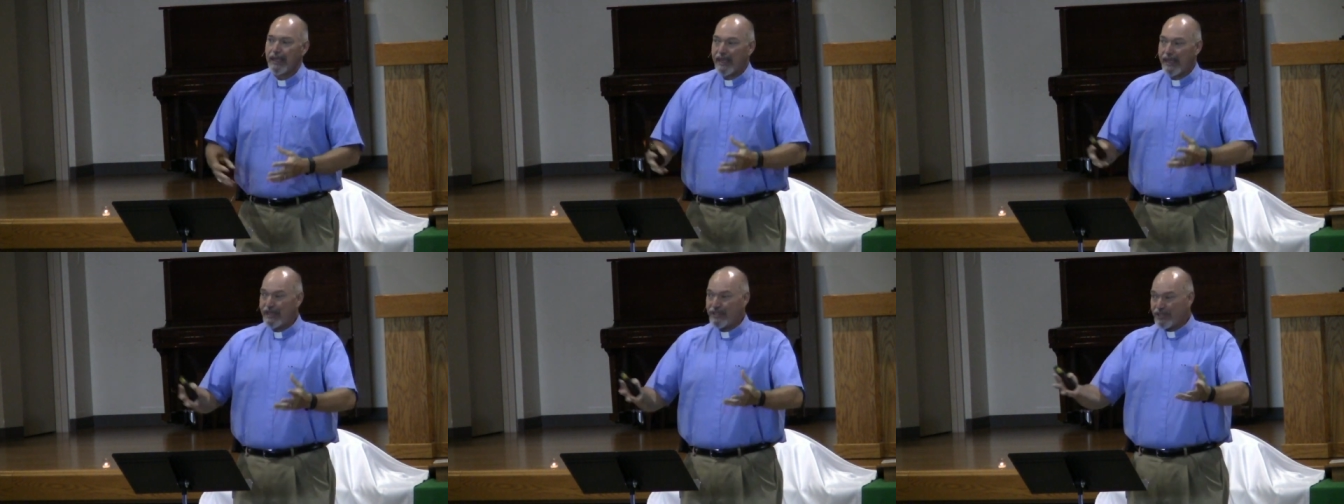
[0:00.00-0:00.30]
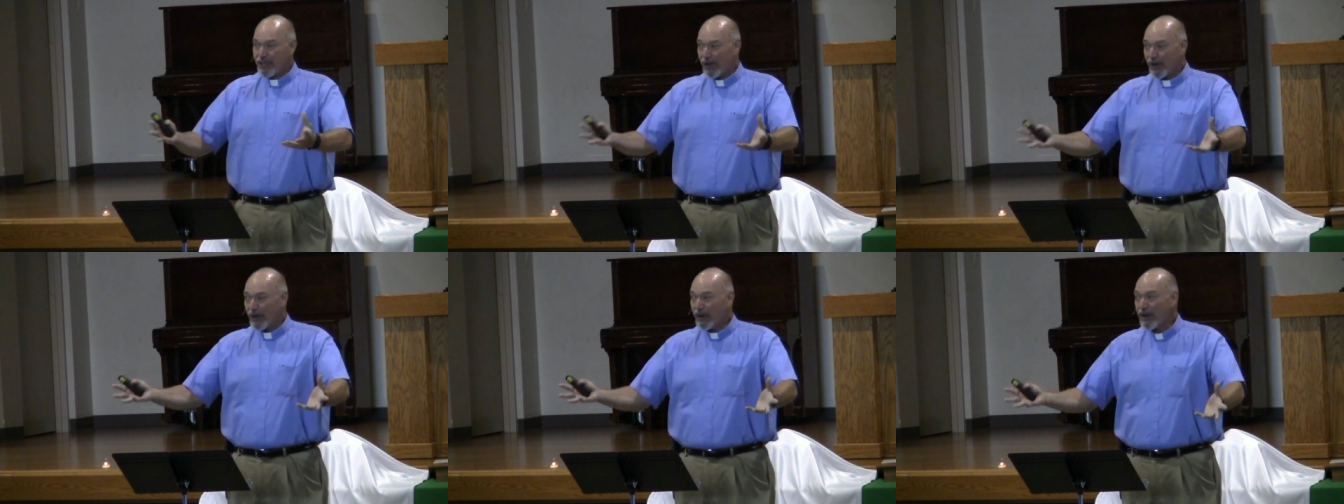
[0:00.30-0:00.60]

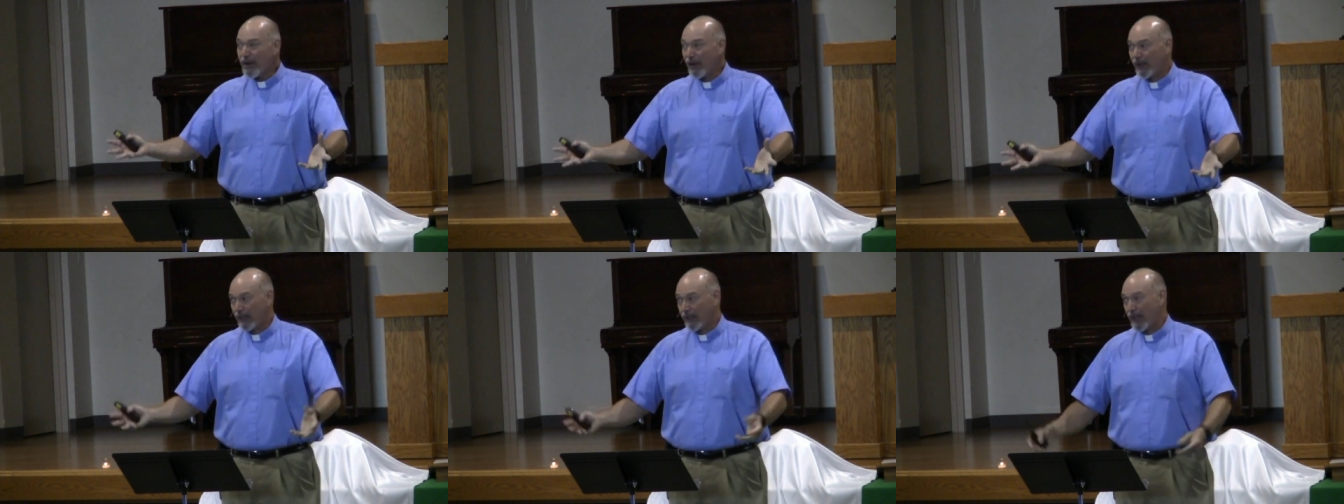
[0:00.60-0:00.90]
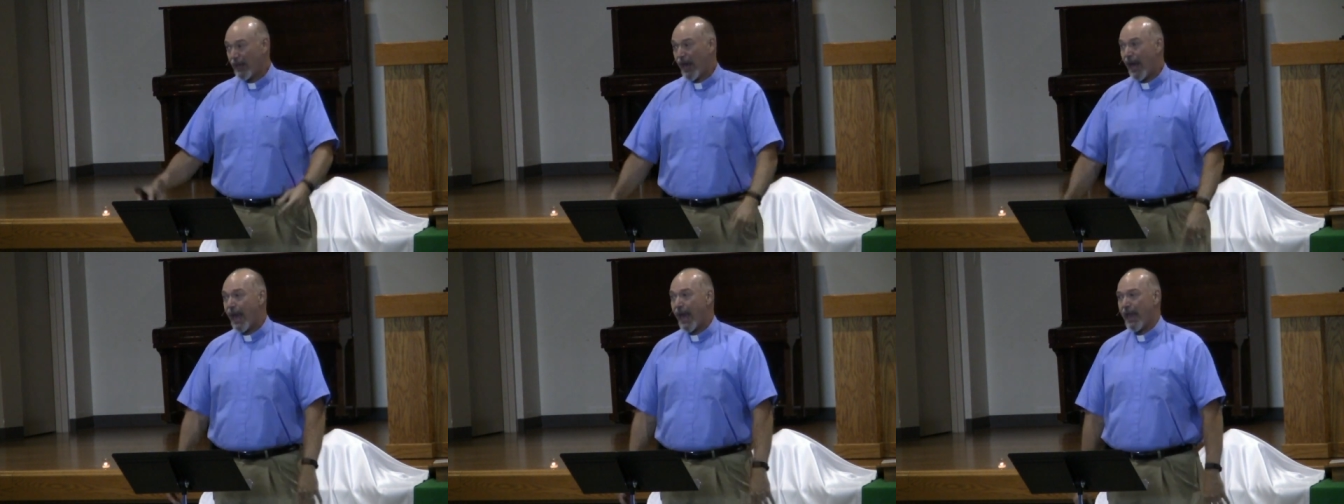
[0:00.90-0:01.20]
eternal
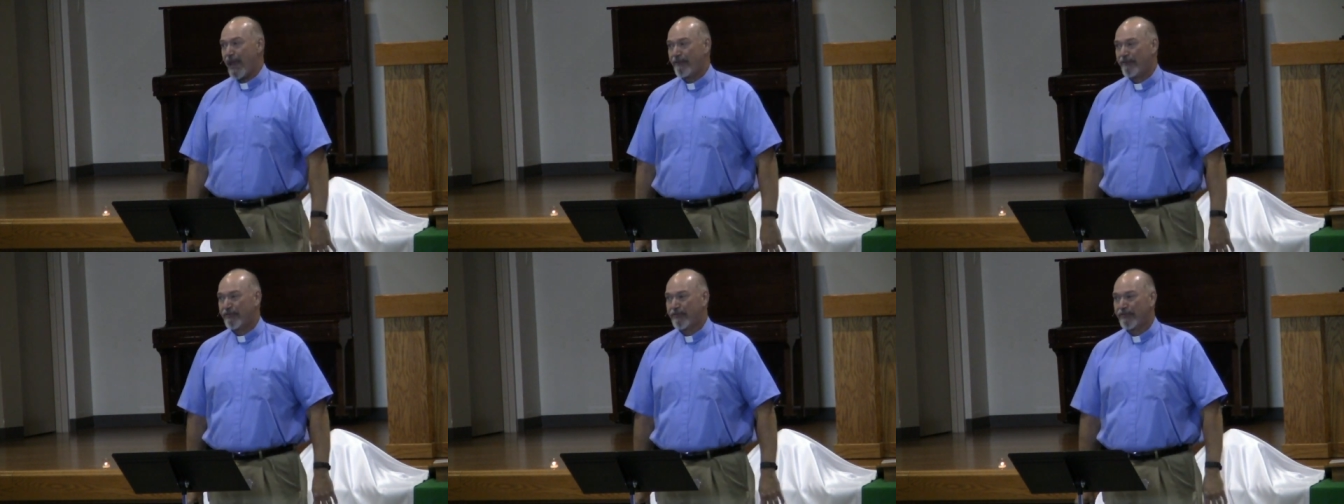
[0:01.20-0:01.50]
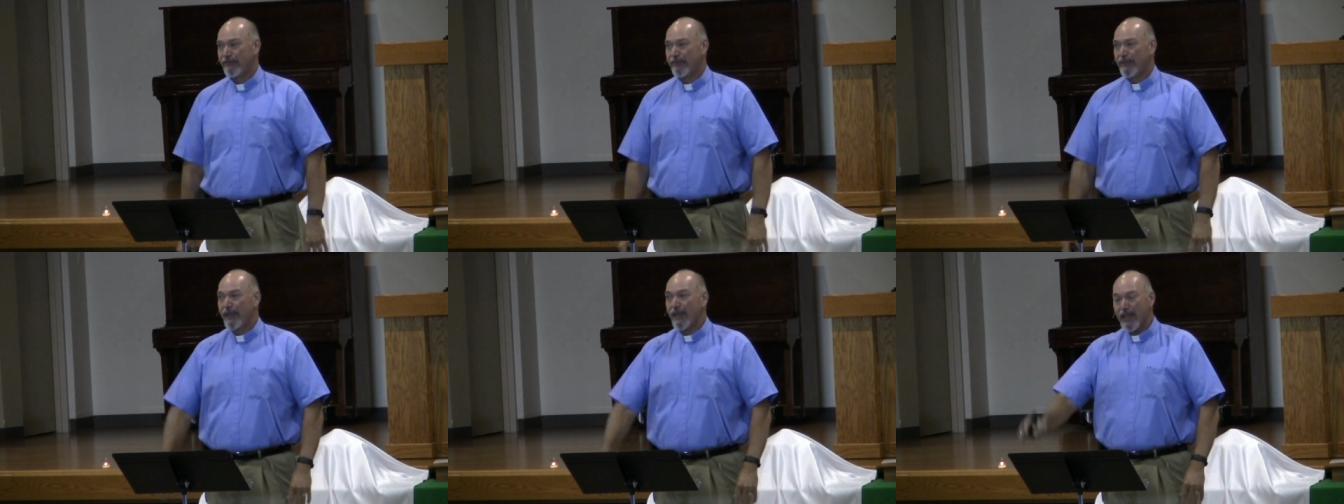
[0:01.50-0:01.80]

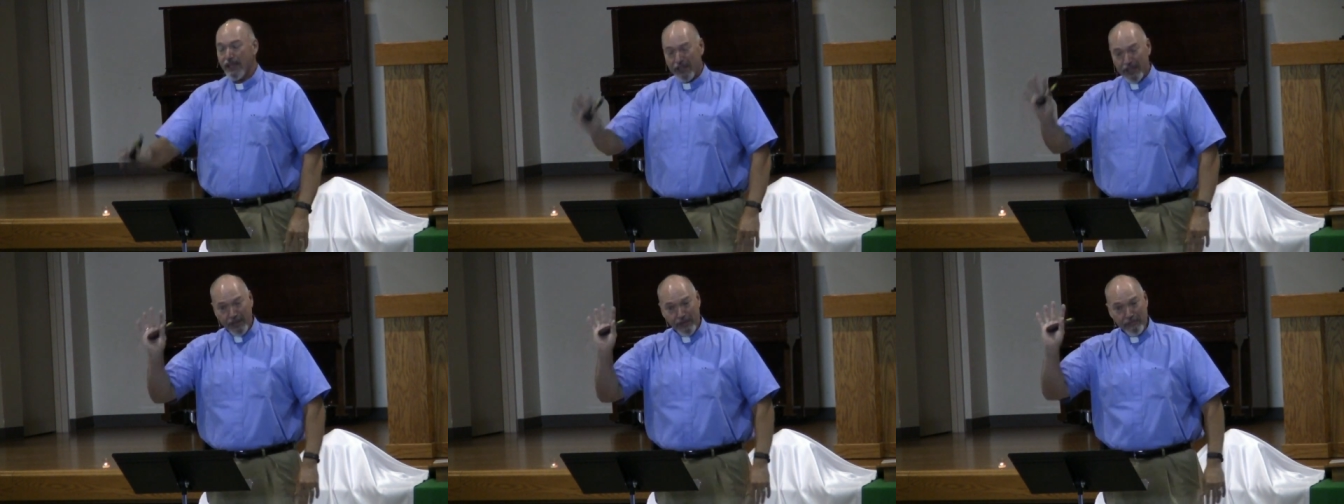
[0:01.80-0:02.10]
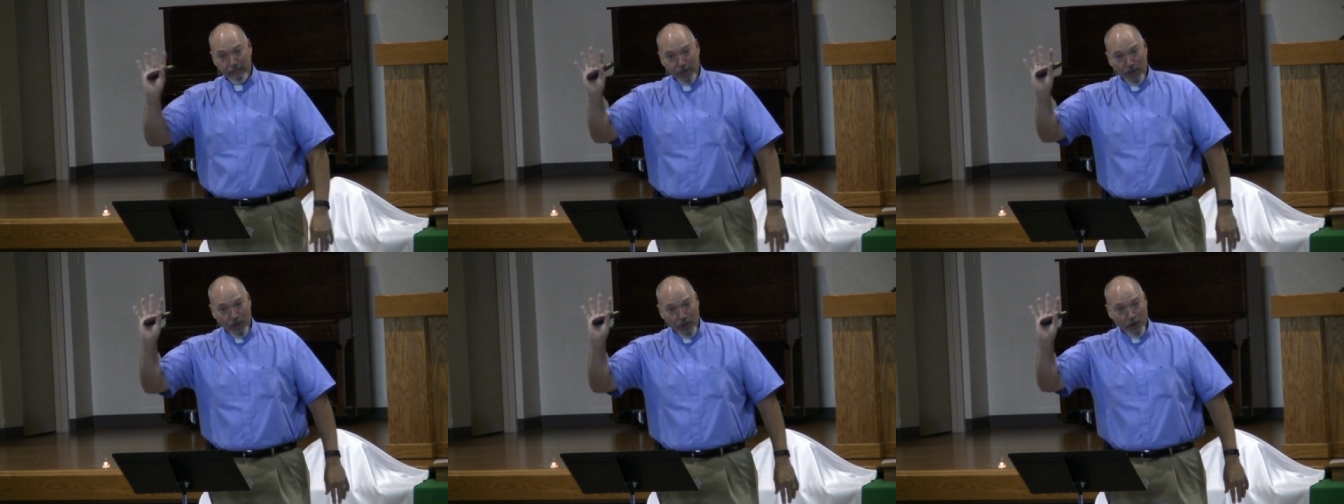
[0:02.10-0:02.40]
life,
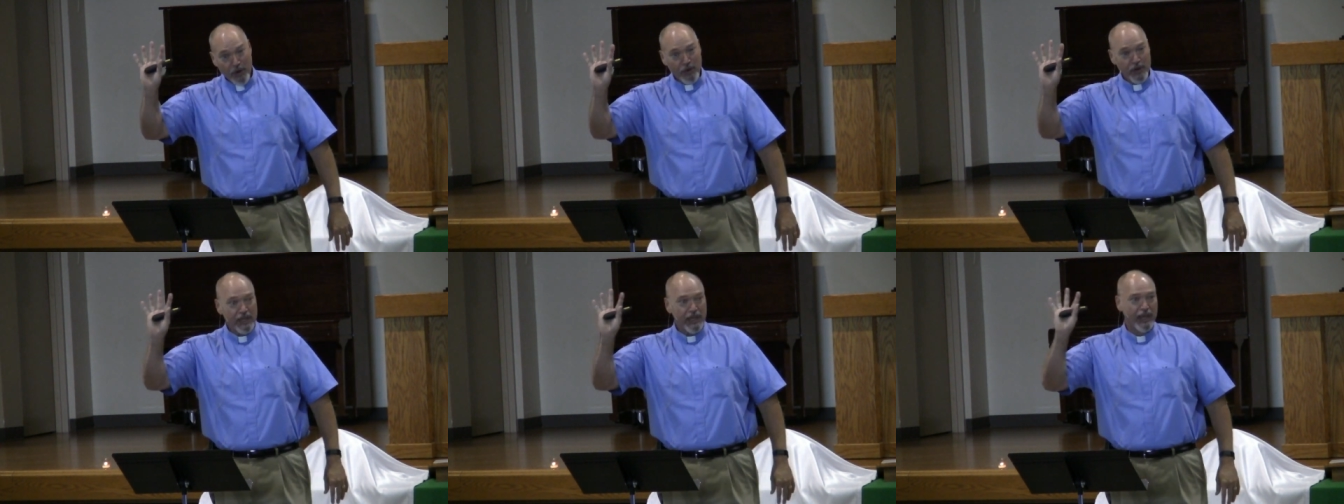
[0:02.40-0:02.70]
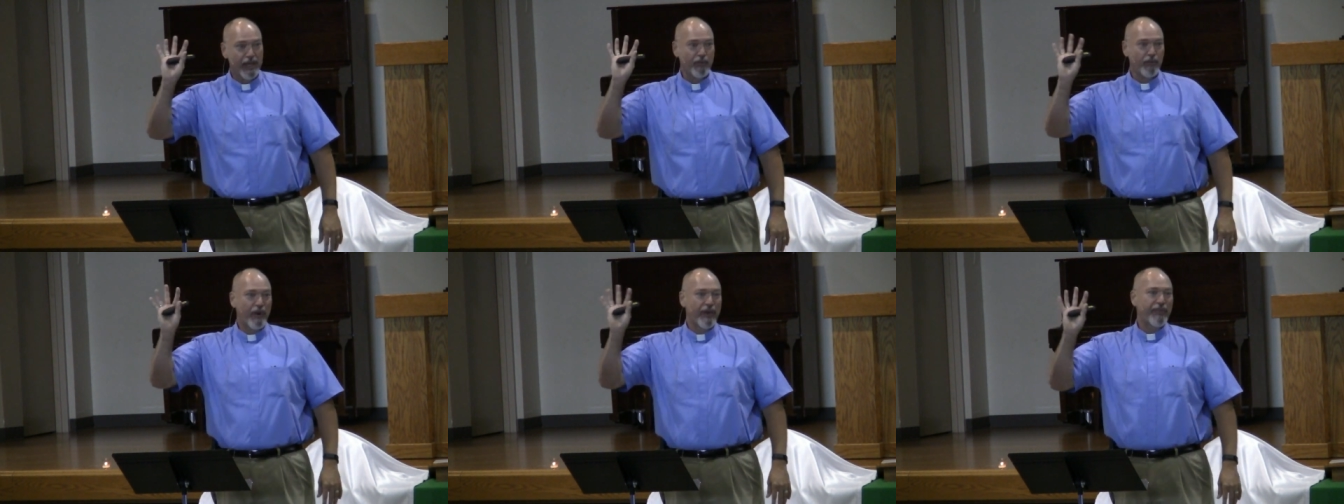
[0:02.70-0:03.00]

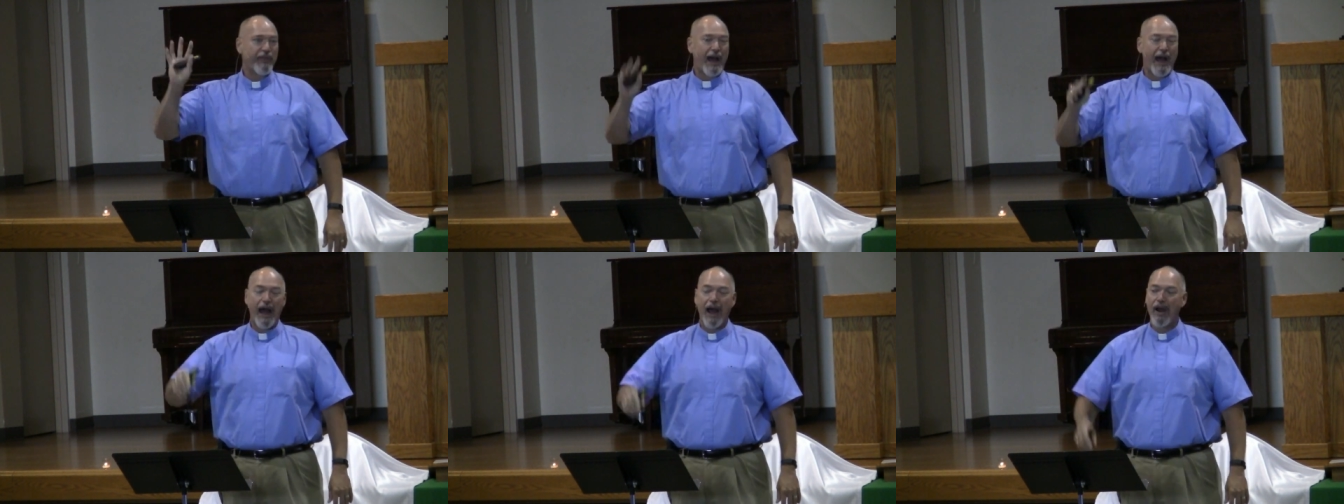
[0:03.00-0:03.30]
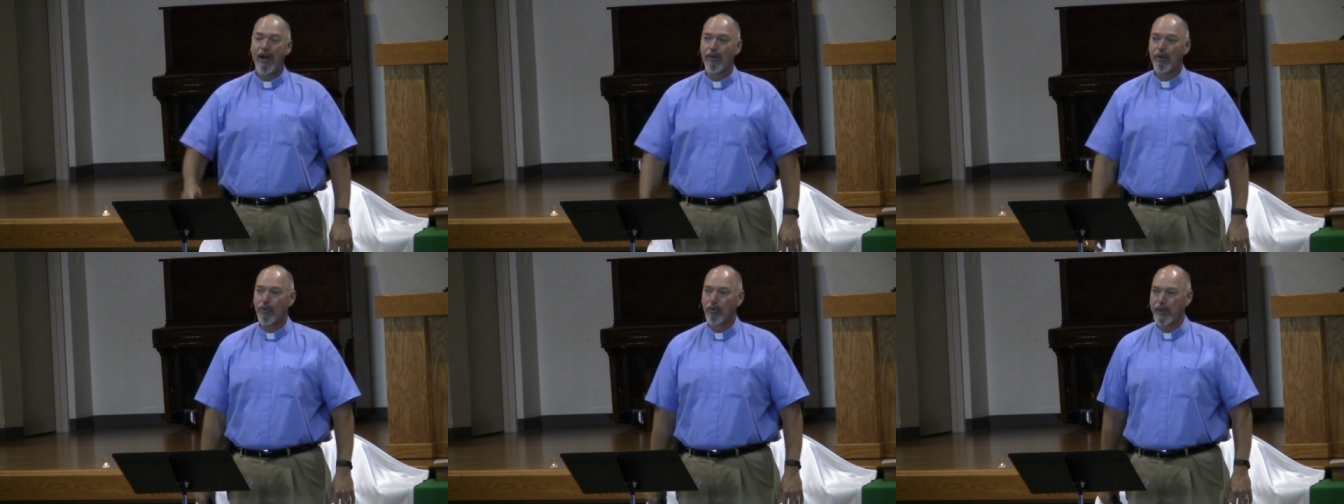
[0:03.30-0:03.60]
communion with
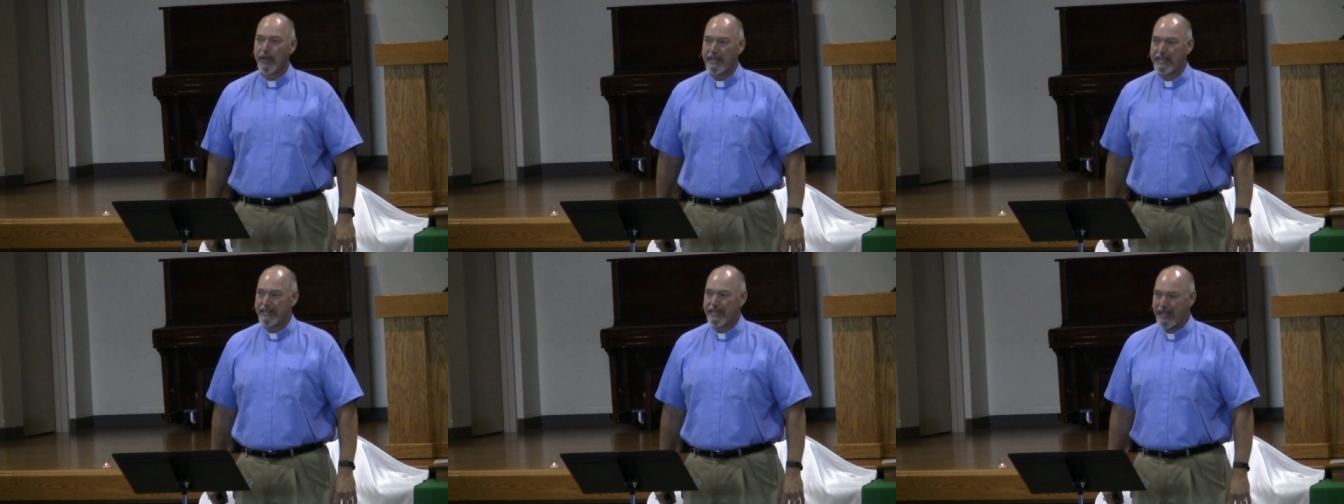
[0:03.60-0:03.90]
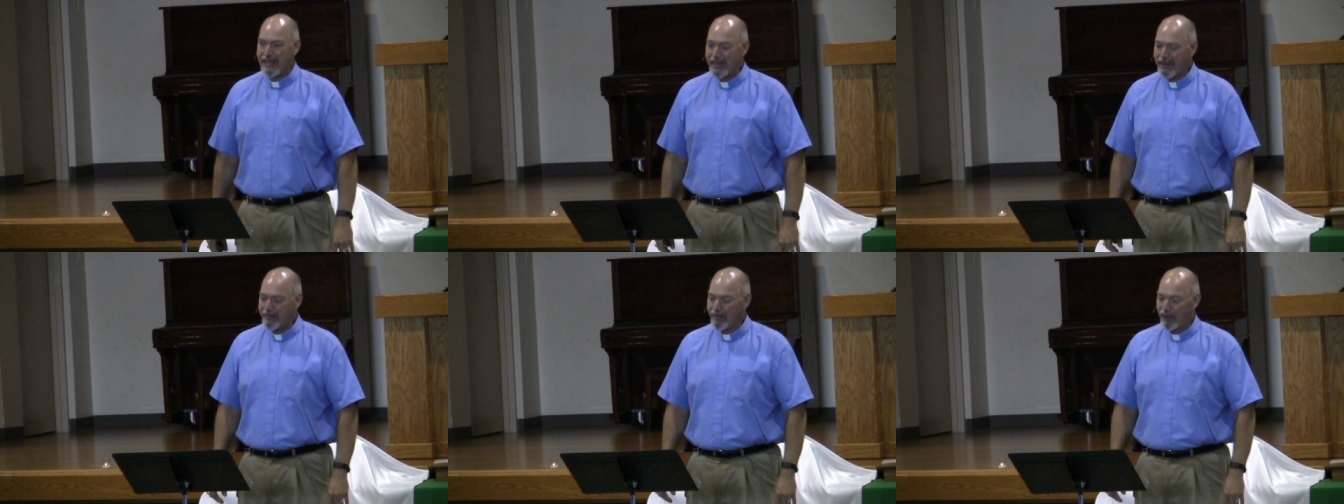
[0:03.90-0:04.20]
our
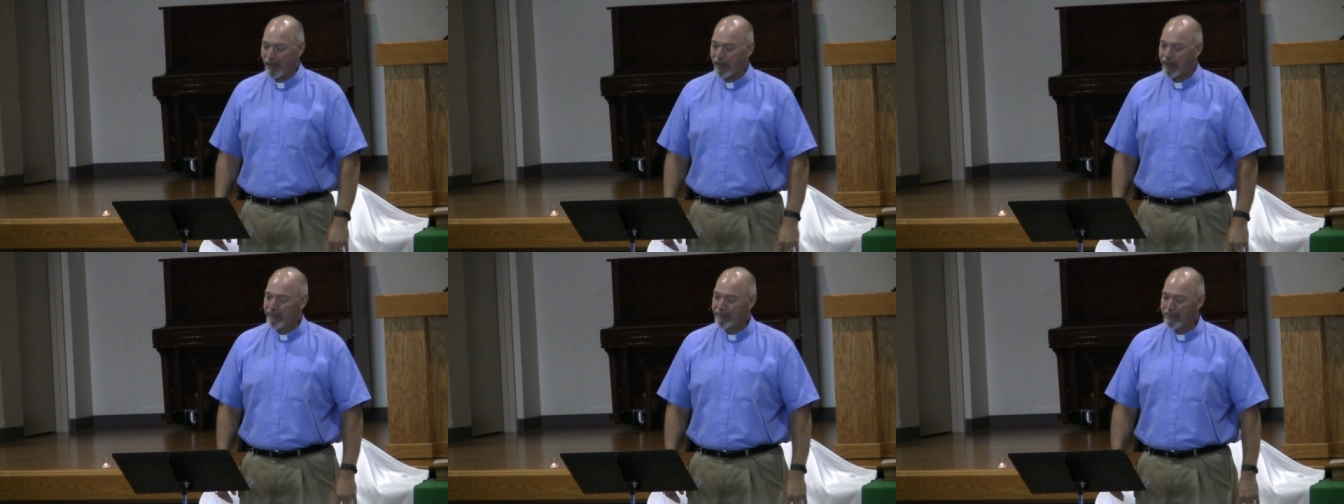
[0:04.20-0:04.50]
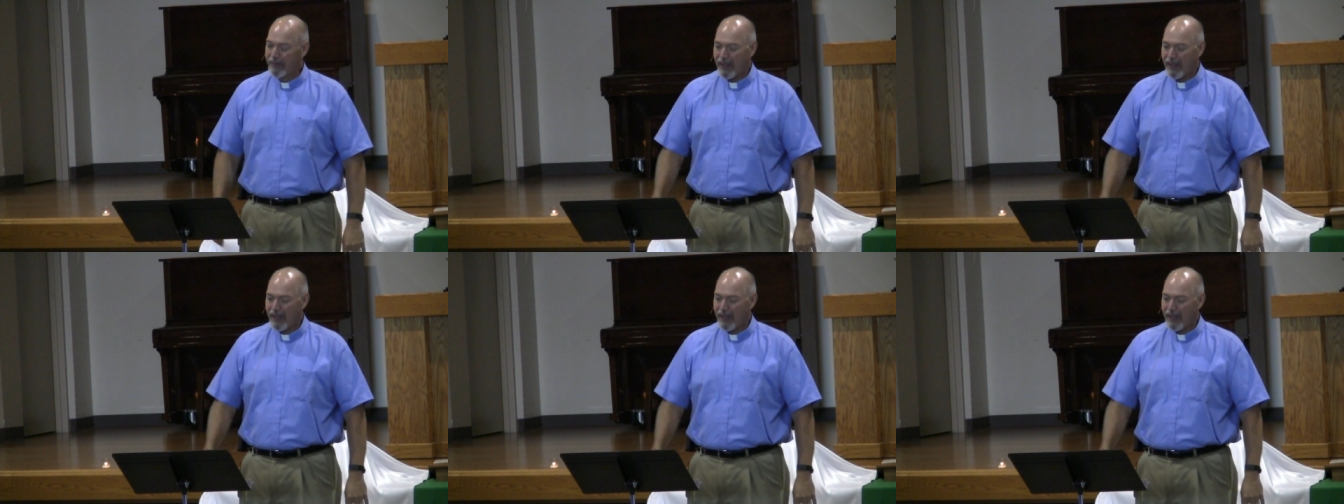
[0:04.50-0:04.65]
Redeemer.